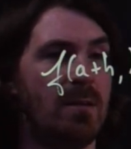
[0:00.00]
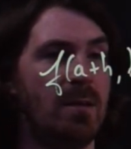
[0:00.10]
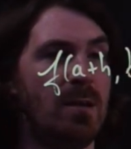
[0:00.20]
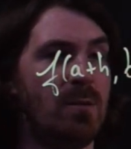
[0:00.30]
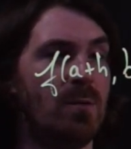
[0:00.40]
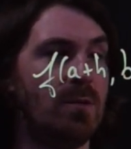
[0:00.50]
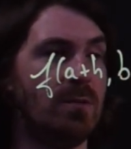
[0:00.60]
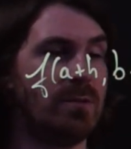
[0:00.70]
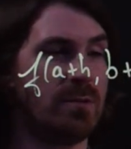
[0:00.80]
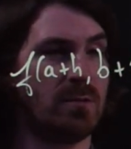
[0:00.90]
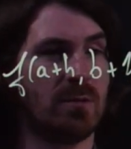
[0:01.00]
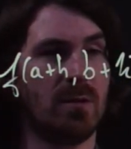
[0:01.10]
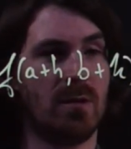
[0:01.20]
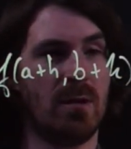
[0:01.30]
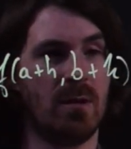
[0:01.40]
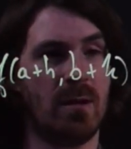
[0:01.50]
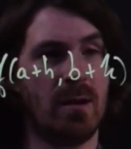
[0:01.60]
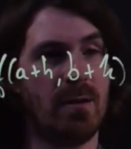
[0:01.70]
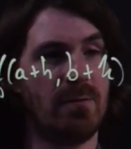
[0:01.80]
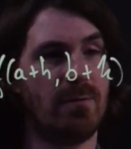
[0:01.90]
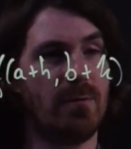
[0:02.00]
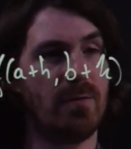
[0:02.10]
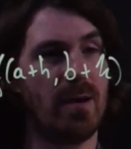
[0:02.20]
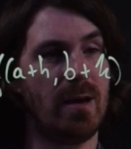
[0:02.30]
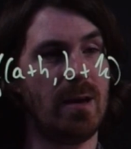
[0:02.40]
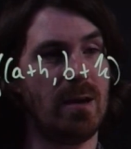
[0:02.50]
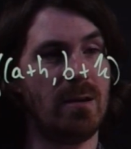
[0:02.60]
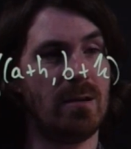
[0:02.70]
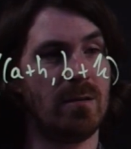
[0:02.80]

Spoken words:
equals f of a,